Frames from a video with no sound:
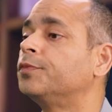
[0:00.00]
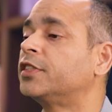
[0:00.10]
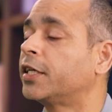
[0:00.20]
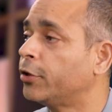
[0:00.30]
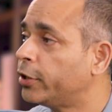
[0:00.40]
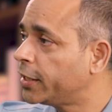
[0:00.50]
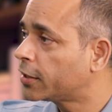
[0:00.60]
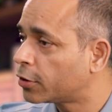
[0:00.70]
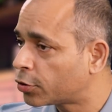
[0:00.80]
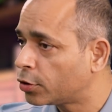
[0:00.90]
security
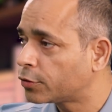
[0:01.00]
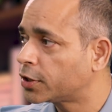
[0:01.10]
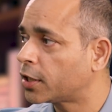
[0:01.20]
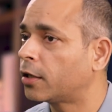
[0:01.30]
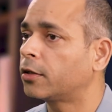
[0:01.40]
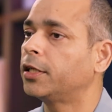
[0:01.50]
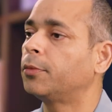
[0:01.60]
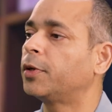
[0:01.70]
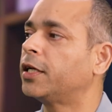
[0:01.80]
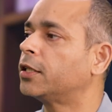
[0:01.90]
controls which are in
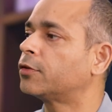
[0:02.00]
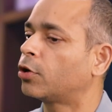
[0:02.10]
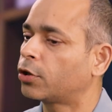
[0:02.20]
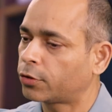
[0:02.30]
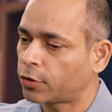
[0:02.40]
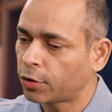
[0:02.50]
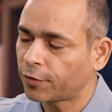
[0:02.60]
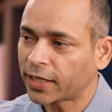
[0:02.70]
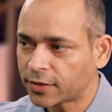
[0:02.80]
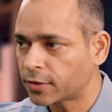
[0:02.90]
place, what sort of
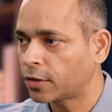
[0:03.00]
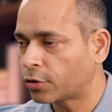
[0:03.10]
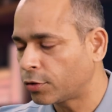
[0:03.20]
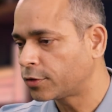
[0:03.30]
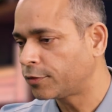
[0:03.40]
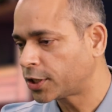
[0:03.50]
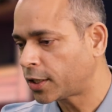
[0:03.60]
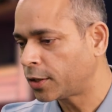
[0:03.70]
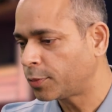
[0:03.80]
access controls which are in